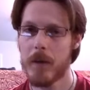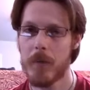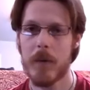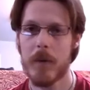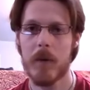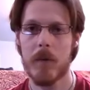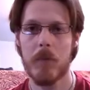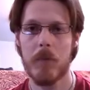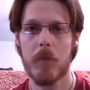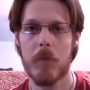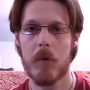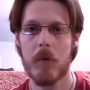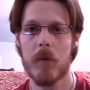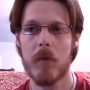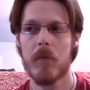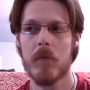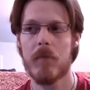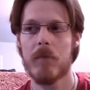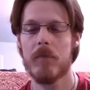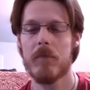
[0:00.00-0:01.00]
and it
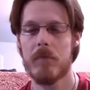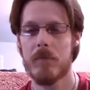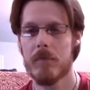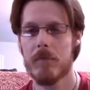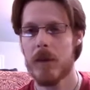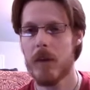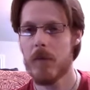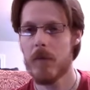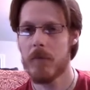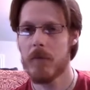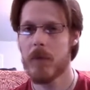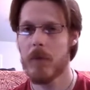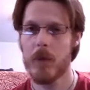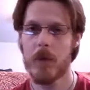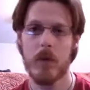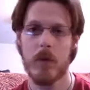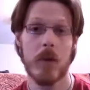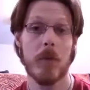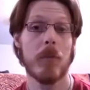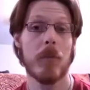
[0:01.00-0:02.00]
may be more
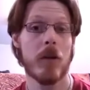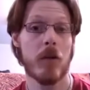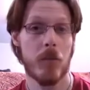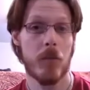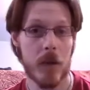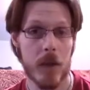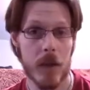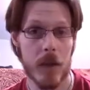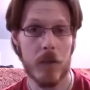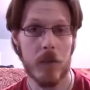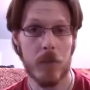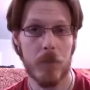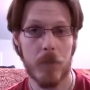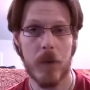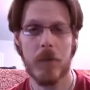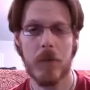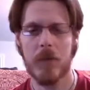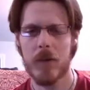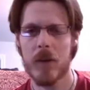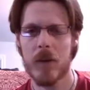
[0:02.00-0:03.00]
farther in
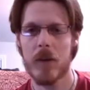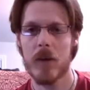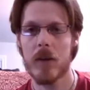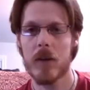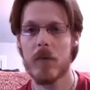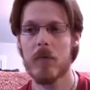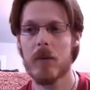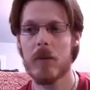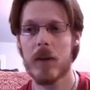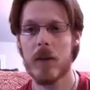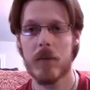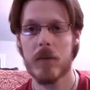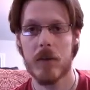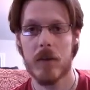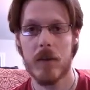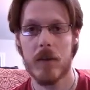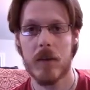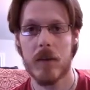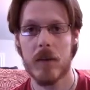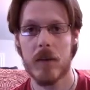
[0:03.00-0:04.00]
between, but for
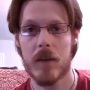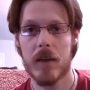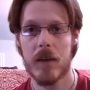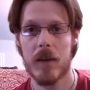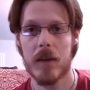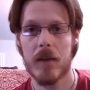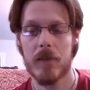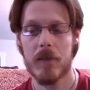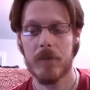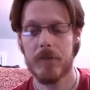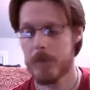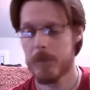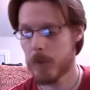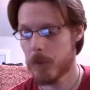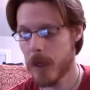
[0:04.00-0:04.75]
good reason.